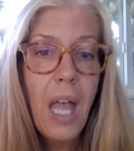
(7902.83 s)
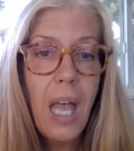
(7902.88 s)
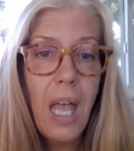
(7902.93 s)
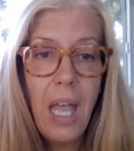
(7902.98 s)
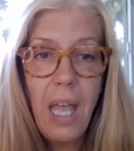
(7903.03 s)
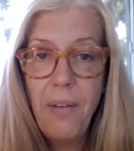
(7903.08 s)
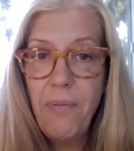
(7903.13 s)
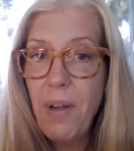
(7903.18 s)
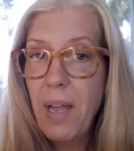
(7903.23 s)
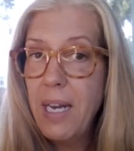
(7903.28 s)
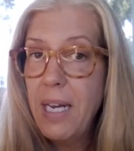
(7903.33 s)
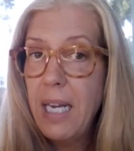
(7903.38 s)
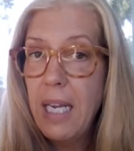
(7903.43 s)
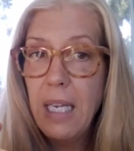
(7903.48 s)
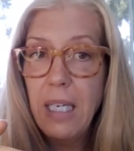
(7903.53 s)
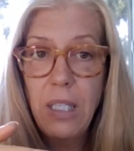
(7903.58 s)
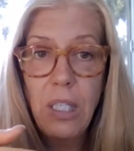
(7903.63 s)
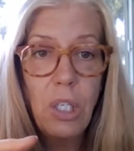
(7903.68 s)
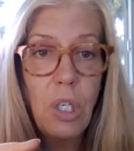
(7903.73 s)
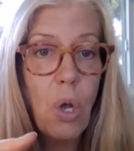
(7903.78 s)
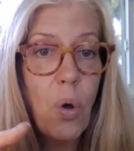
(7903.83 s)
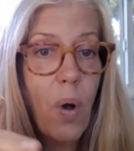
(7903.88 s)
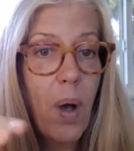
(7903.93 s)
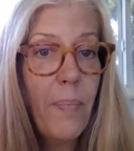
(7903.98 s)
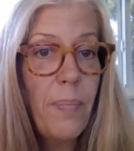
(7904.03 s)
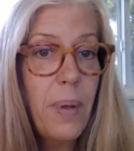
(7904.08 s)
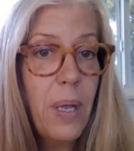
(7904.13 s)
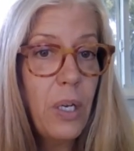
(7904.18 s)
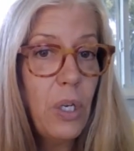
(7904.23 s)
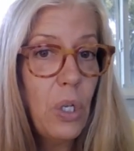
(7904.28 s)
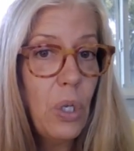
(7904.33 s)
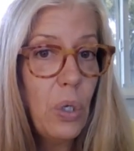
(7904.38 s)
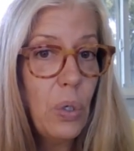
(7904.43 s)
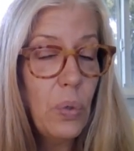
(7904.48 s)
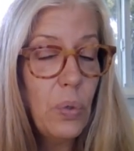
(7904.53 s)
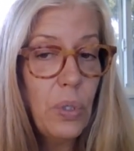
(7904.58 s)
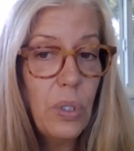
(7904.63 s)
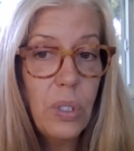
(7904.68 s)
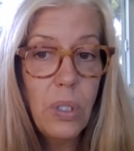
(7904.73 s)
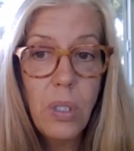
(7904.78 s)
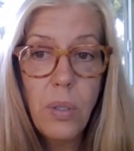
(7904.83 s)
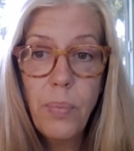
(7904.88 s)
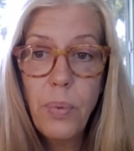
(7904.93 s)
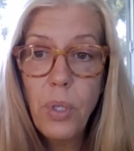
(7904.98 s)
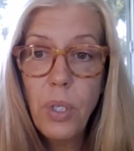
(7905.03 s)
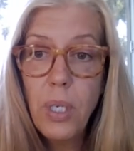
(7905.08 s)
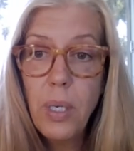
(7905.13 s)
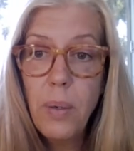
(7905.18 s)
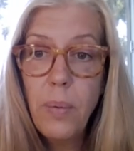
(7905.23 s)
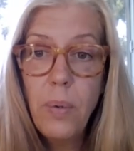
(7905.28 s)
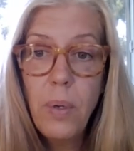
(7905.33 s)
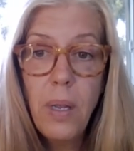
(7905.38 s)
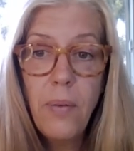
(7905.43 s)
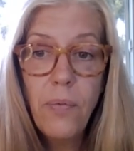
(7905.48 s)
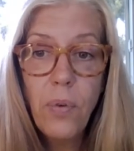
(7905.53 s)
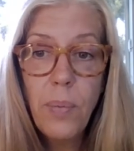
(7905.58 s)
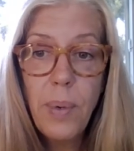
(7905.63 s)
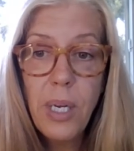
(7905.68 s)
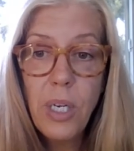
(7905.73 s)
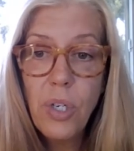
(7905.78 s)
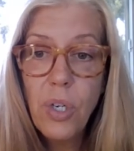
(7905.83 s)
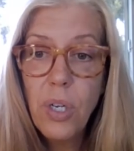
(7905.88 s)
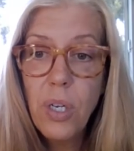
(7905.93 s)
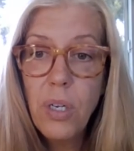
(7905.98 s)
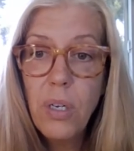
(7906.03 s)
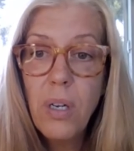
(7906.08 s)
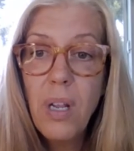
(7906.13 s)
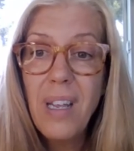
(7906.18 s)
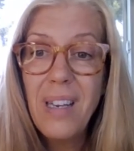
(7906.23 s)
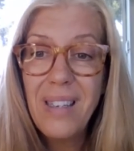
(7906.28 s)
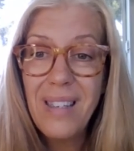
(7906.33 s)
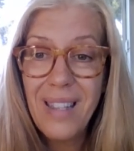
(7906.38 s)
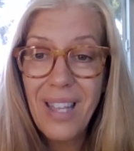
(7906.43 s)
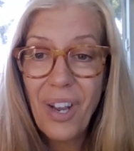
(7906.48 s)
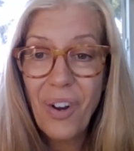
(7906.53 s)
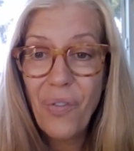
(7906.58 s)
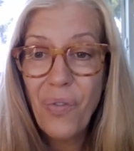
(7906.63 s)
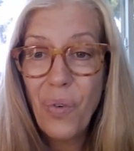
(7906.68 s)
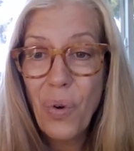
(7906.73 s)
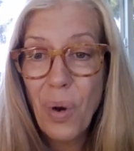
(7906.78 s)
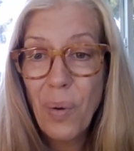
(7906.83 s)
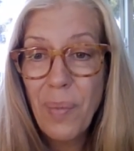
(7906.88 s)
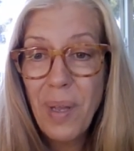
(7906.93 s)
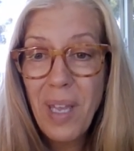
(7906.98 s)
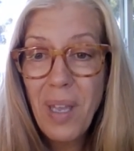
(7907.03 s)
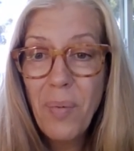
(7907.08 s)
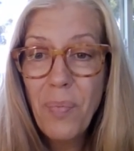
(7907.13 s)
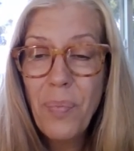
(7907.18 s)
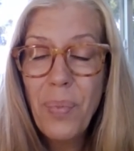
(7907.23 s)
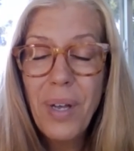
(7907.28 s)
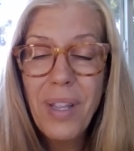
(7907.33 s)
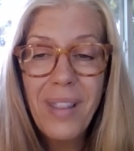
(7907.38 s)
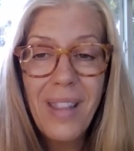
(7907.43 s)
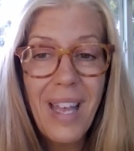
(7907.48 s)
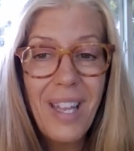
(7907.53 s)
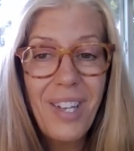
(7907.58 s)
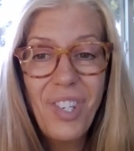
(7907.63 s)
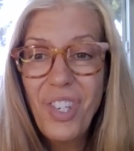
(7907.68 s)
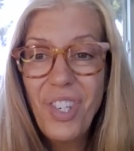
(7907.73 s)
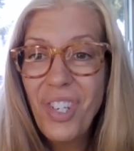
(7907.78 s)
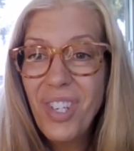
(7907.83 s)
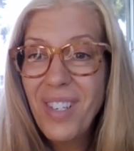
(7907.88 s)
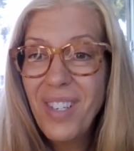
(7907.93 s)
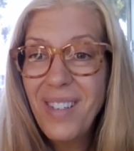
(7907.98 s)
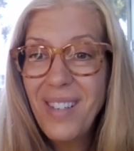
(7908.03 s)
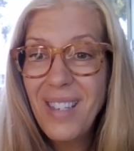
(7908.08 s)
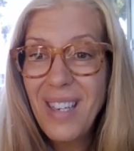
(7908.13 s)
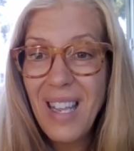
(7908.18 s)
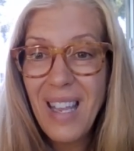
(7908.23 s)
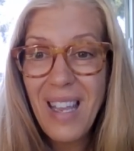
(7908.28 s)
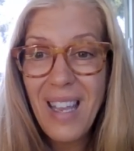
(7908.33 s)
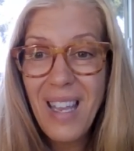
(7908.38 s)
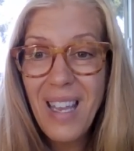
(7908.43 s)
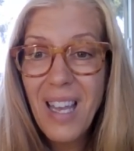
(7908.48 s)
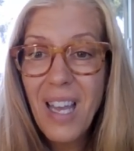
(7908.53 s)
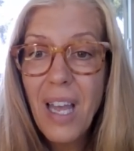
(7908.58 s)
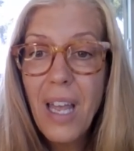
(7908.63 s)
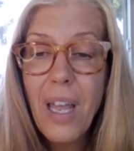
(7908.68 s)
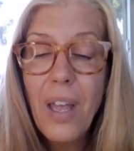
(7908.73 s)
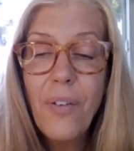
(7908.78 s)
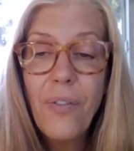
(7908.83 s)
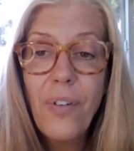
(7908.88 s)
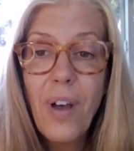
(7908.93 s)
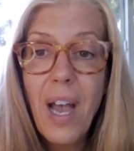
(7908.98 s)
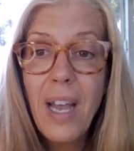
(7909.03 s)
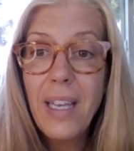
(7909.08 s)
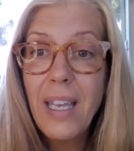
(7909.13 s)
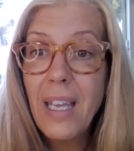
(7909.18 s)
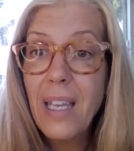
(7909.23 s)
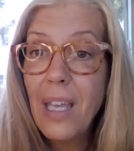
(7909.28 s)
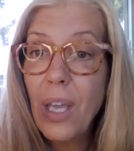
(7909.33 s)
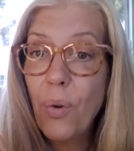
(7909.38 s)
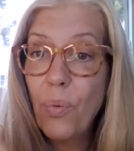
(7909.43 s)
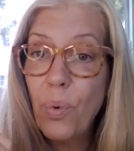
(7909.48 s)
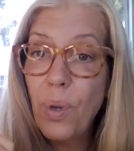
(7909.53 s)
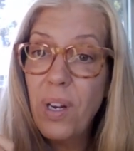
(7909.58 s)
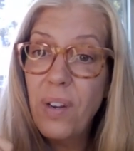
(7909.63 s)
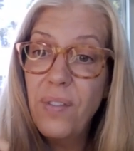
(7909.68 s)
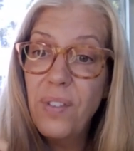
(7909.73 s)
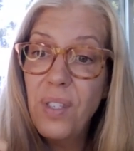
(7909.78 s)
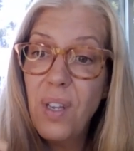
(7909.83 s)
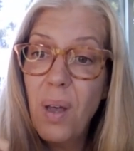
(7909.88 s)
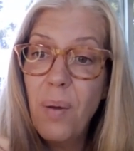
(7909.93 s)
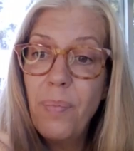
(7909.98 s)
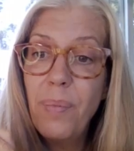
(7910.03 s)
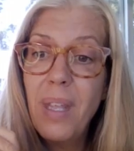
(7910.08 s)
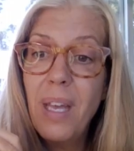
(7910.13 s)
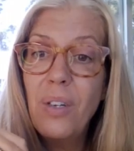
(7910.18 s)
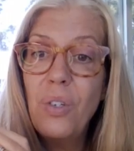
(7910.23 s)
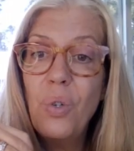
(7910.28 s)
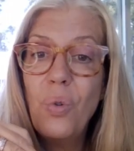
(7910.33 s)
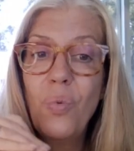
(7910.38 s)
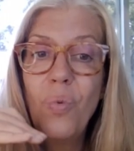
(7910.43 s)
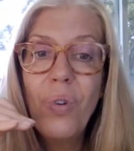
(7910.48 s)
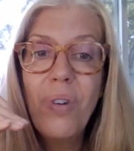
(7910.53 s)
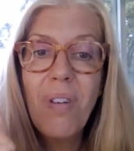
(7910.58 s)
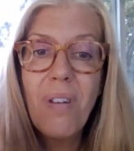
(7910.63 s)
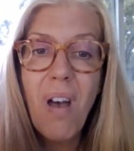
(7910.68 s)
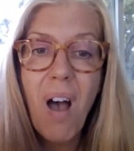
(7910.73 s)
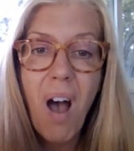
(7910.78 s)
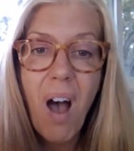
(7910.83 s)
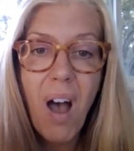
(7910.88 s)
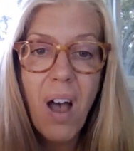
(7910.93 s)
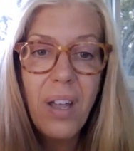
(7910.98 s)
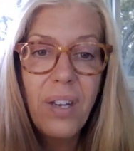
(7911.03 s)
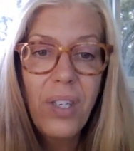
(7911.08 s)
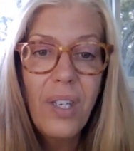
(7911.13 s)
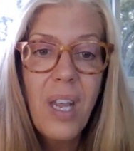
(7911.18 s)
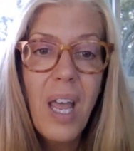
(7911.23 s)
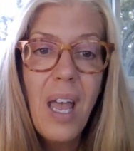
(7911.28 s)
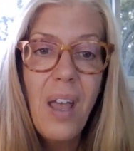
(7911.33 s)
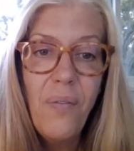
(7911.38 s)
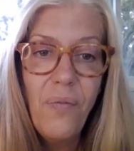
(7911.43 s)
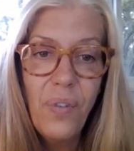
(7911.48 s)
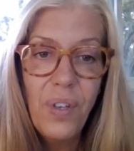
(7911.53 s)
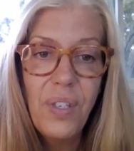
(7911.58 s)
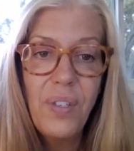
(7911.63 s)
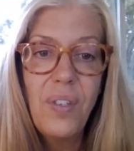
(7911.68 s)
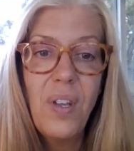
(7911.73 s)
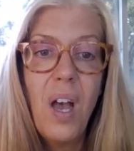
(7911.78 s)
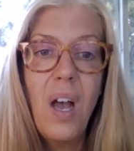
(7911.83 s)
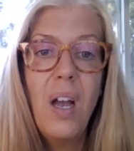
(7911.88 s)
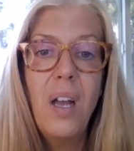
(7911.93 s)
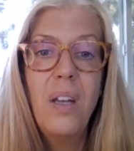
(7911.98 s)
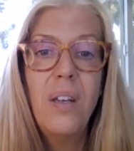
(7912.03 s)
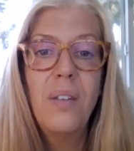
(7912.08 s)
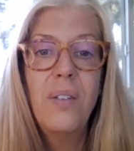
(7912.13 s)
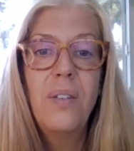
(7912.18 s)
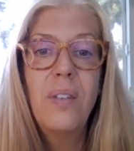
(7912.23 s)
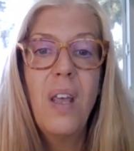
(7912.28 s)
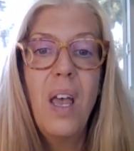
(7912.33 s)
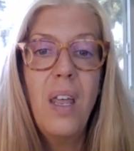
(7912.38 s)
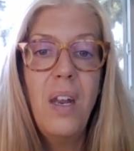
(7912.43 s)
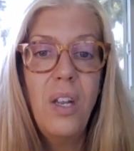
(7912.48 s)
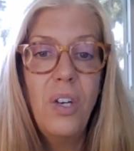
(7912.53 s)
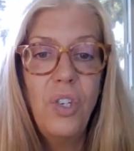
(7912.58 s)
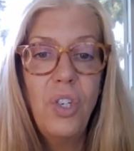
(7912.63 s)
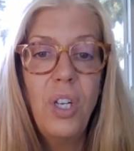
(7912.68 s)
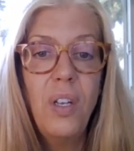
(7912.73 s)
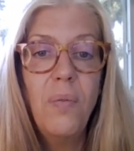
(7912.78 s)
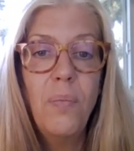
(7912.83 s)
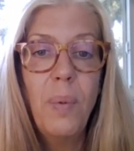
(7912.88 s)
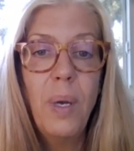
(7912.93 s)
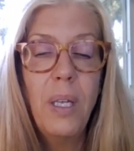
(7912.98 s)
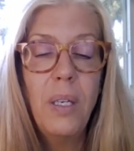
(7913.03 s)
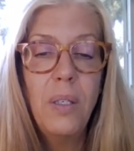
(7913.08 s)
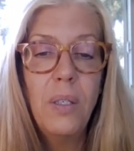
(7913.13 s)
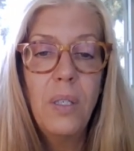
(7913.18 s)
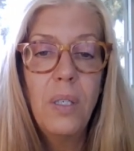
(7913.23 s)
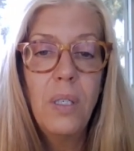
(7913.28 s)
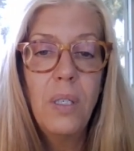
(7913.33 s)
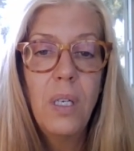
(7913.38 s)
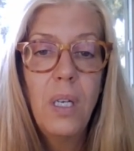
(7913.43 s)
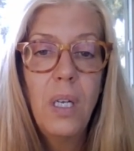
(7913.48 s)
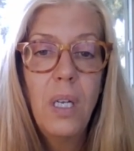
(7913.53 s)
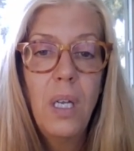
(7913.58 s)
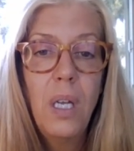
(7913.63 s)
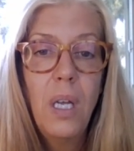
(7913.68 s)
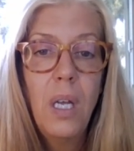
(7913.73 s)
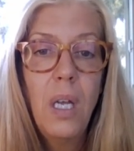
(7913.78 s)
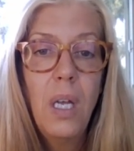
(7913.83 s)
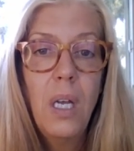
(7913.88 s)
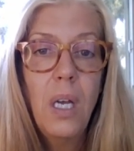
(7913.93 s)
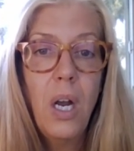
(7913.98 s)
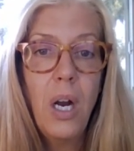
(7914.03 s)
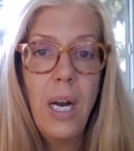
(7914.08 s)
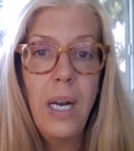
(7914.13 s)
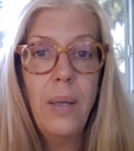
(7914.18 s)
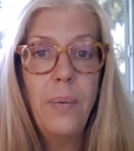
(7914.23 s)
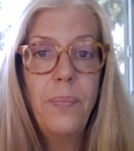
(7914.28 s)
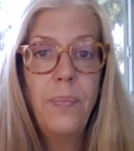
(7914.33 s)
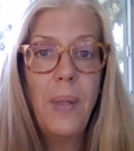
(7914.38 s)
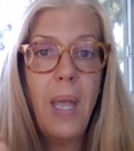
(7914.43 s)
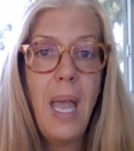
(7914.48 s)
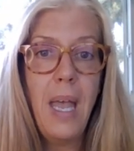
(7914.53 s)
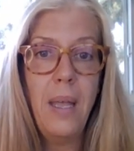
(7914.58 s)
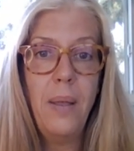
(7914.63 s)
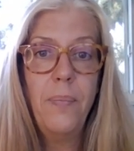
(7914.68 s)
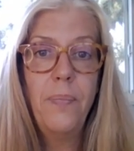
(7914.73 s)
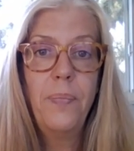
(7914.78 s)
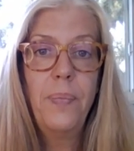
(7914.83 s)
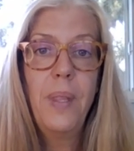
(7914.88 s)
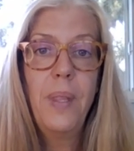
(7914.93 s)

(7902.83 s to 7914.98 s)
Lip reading: If I need to go up and use the bulleted information, it's there for me. But let's just see if I can get rid of some that do not emphasize an achievement. All right, A.